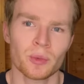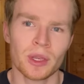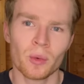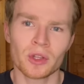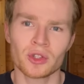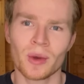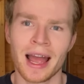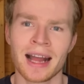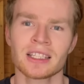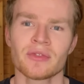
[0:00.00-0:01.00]
we want to
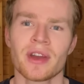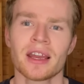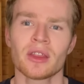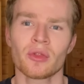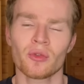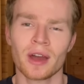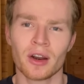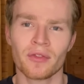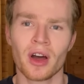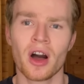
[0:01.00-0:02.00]
activate it through that
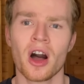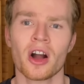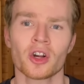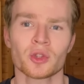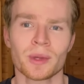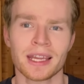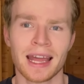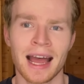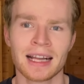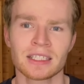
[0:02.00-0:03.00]
of the heart, because we
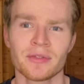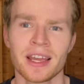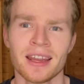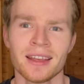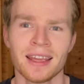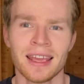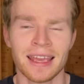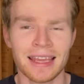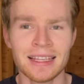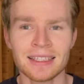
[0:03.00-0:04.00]
can activate it
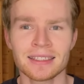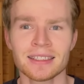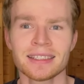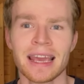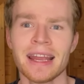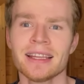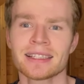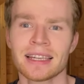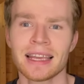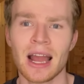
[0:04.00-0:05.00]

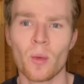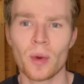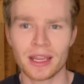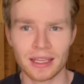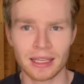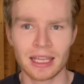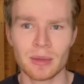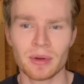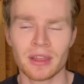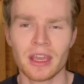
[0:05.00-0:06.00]
instantaneously and we can
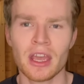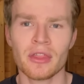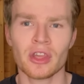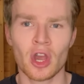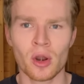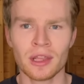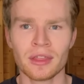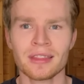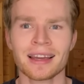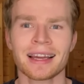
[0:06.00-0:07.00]
keep it. The only
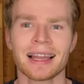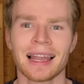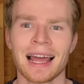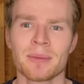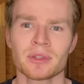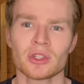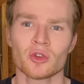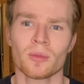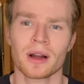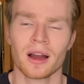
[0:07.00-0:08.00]
thing that collapses
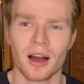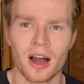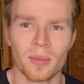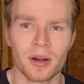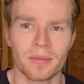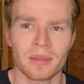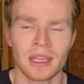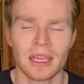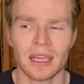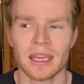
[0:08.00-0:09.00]
your Merkabah
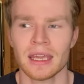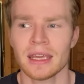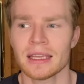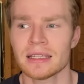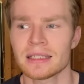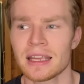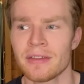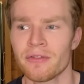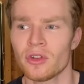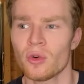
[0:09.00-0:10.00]
is
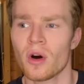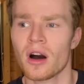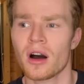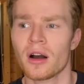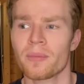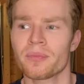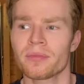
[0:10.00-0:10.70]
if you have